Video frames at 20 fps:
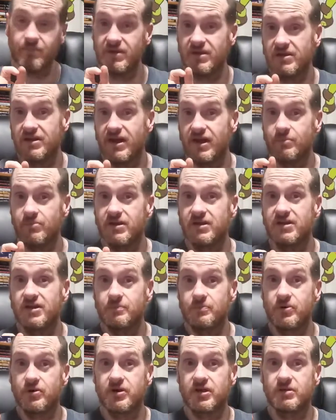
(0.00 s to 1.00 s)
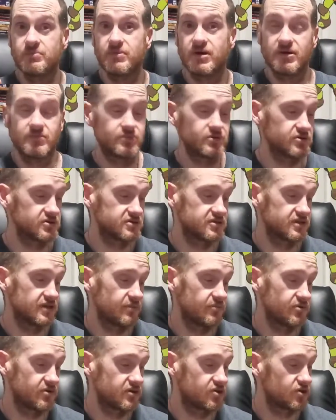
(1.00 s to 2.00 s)
me not being a Pokemon person,
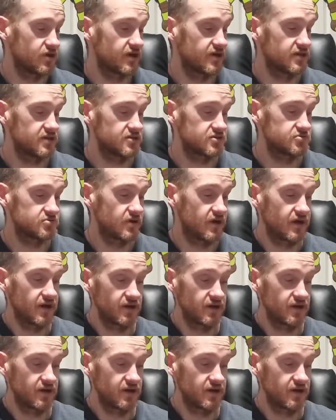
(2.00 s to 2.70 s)
I'm going to try to get this right.